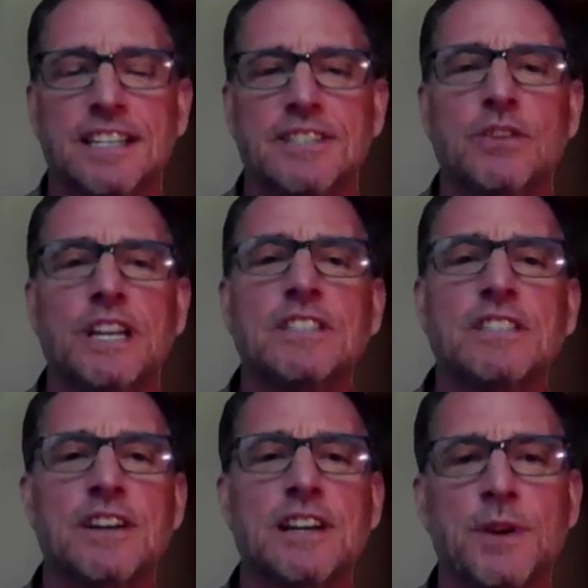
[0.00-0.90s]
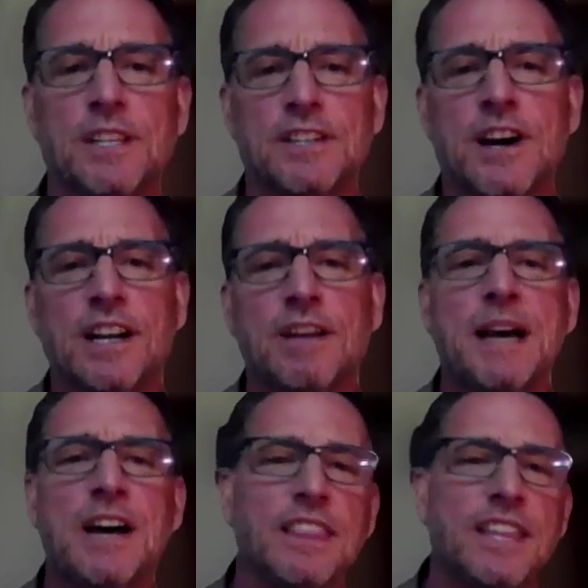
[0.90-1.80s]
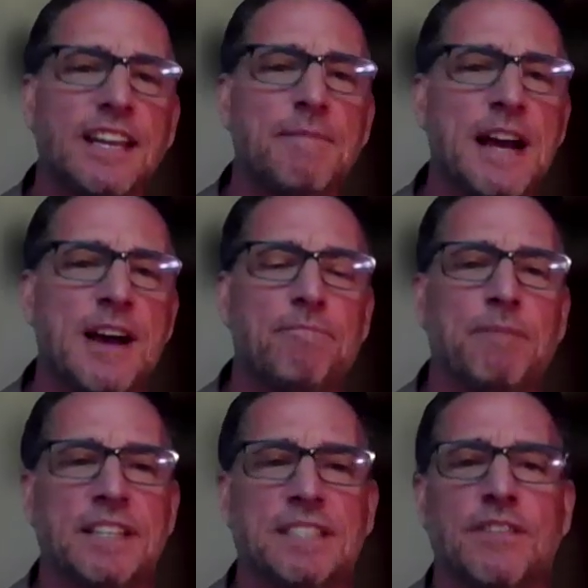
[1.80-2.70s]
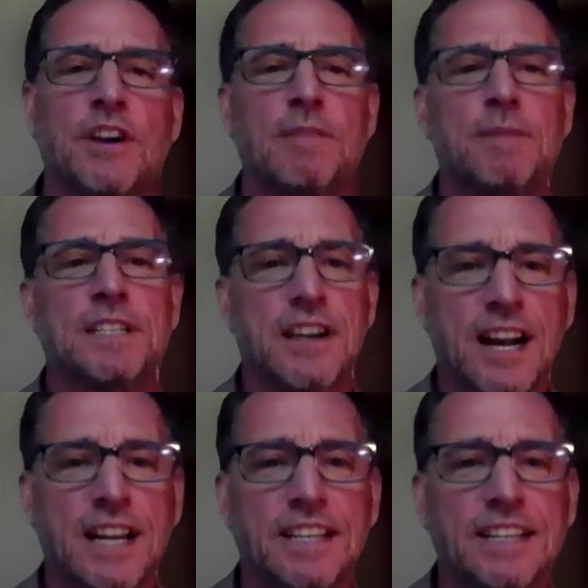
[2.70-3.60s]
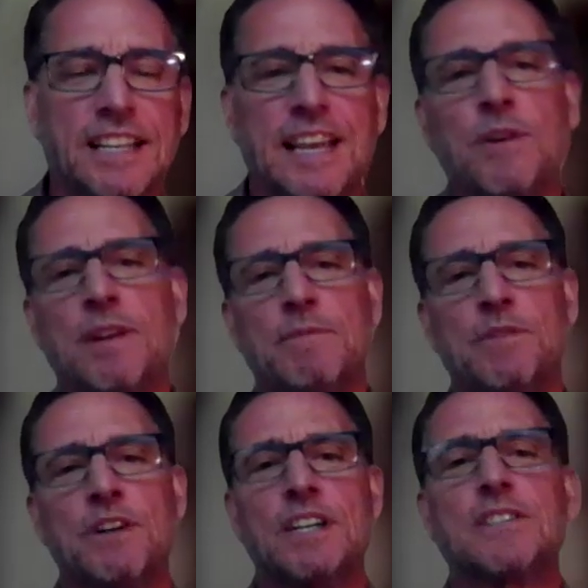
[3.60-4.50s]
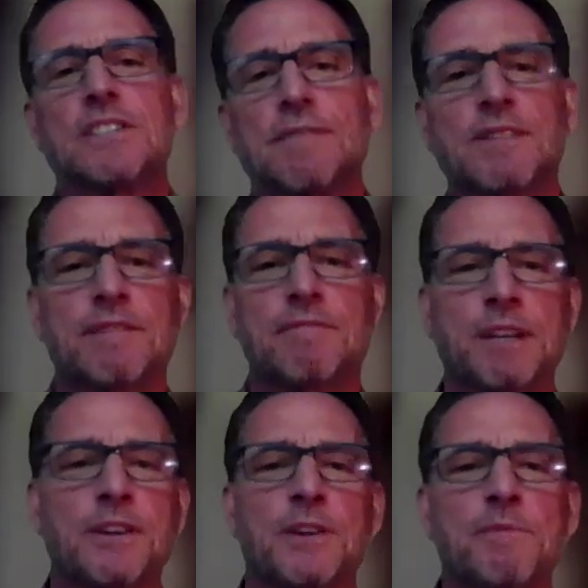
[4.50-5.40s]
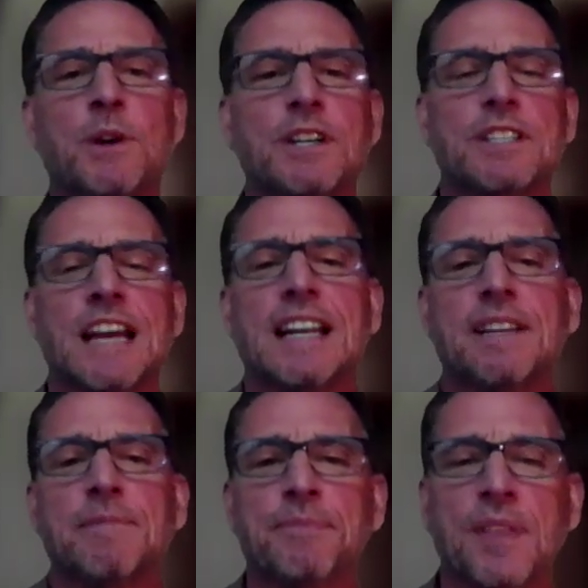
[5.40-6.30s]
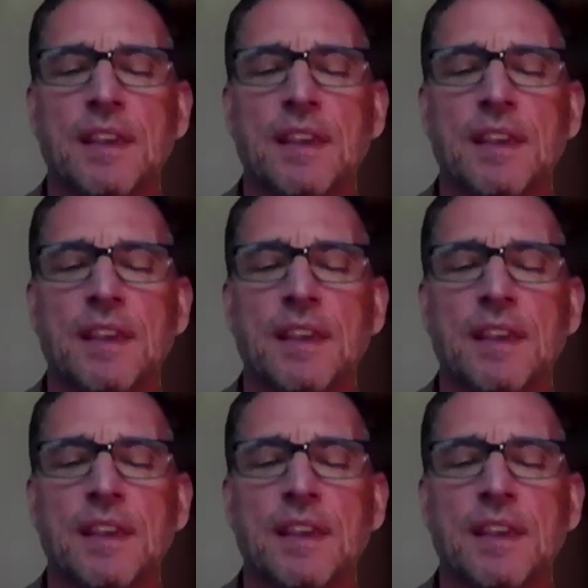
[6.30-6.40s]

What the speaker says: don't necessarily want to talk about, think about, because they've already been taught it and they want to move on to something bigger and more exciting.